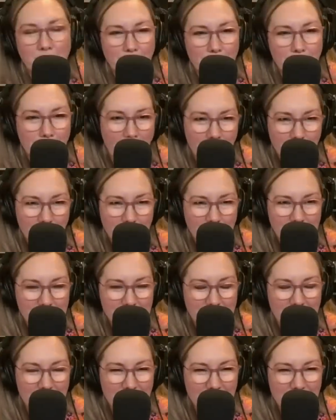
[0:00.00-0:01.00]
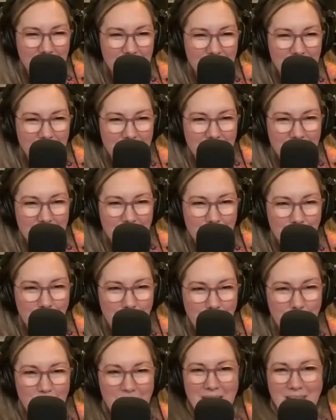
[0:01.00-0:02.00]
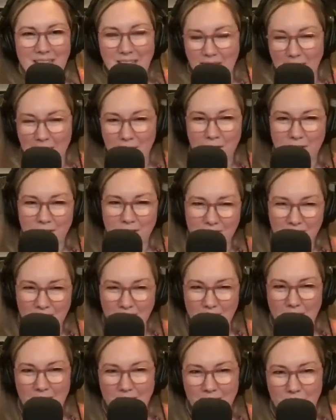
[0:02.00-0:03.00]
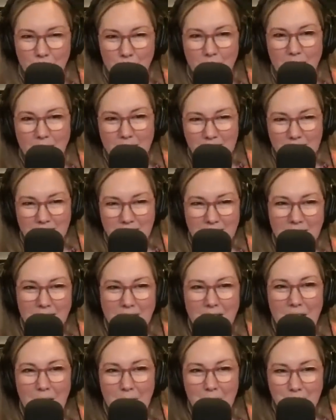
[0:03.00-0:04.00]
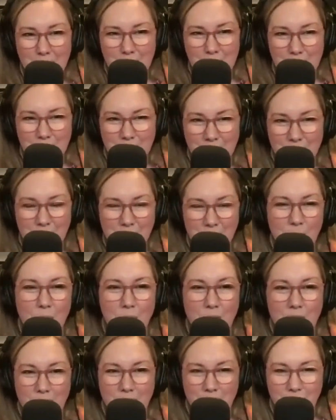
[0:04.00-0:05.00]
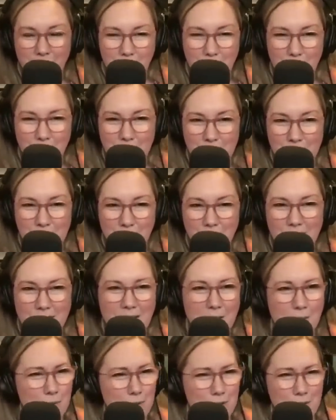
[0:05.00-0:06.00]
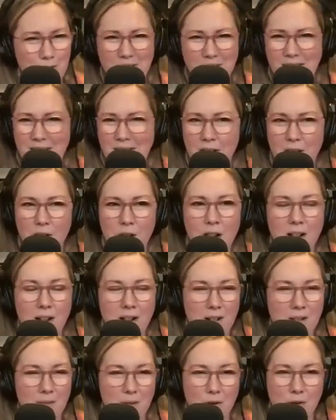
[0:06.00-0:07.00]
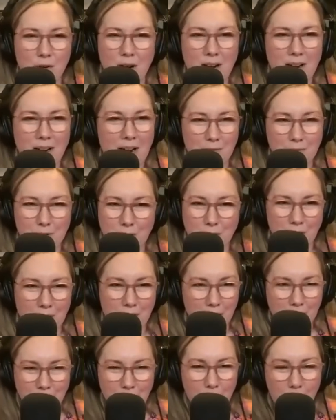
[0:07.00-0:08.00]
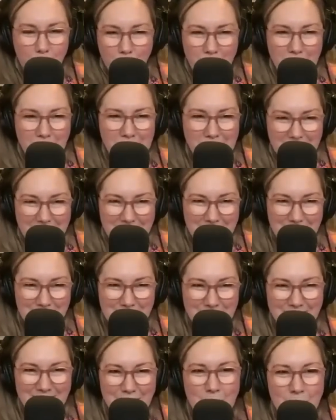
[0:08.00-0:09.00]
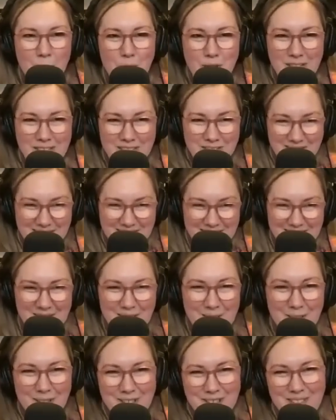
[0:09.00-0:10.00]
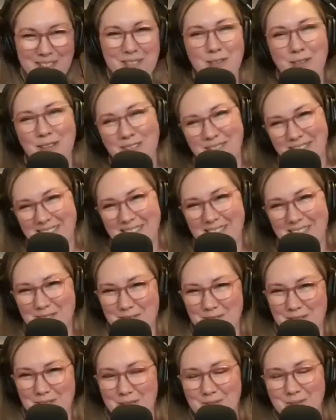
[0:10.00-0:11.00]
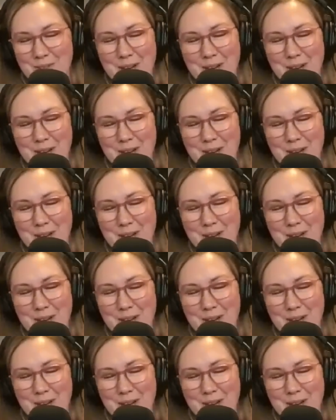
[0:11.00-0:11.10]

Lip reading: graphics that were playing like the credits leading up to when the film would start. And it was just like credit after credit of Cody's name, like Cody doing this and Cody doing this. So like that was a little funny.